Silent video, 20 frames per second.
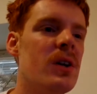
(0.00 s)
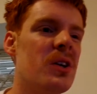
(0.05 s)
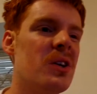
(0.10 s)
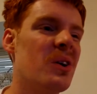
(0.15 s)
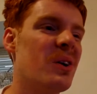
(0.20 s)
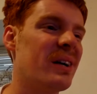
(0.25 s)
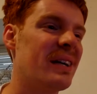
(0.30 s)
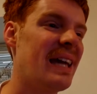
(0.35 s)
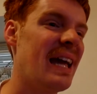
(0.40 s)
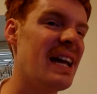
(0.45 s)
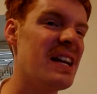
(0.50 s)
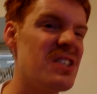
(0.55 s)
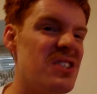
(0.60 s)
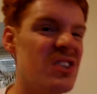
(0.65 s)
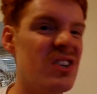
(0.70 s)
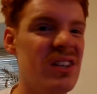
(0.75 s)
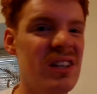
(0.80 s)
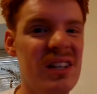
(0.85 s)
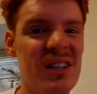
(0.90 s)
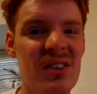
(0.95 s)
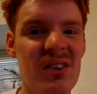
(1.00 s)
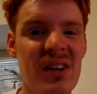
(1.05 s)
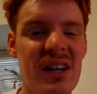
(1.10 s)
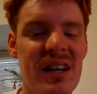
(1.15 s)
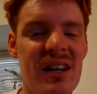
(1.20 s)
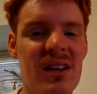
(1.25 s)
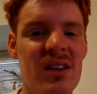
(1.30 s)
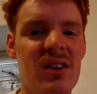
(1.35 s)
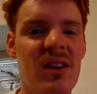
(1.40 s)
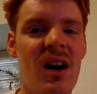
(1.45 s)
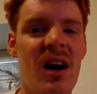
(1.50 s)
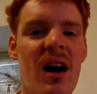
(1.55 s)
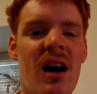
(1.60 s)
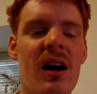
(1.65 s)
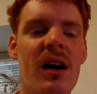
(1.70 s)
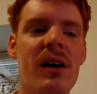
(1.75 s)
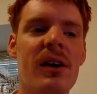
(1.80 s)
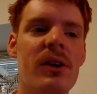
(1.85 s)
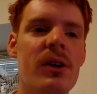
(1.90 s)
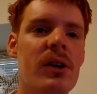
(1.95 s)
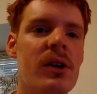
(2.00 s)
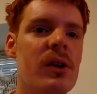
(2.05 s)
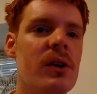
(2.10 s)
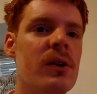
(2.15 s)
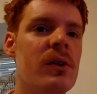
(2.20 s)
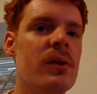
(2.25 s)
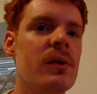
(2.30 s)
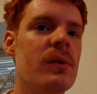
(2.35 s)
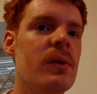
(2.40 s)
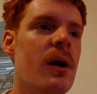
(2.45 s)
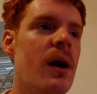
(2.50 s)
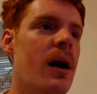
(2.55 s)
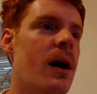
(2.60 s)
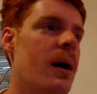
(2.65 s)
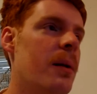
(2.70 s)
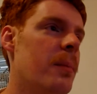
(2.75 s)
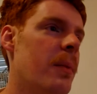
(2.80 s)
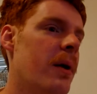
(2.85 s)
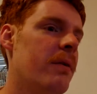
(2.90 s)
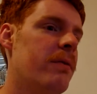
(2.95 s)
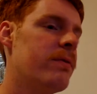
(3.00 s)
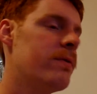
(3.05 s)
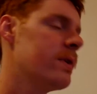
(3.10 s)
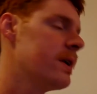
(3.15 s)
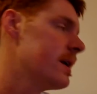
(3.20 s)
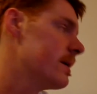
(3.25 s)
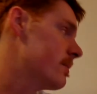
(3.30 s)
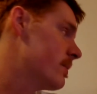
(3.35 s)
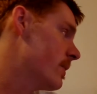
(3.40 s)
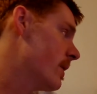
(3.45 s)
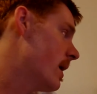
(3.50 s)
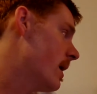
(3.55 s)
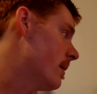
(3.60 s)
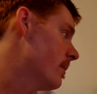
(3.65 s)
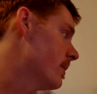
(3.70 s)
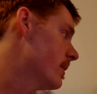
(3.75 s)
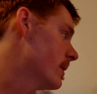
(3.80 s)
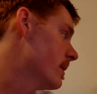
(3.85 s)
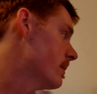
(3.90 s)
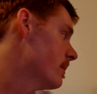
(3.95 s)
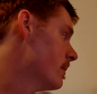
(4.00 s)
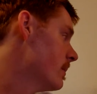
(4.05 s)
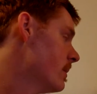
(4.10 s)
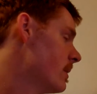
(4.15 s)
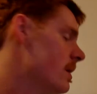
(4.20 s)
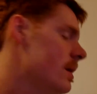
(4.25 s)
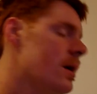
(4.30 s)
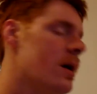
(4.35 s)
you know, occasionally you'll get a clog or um, a fee problem,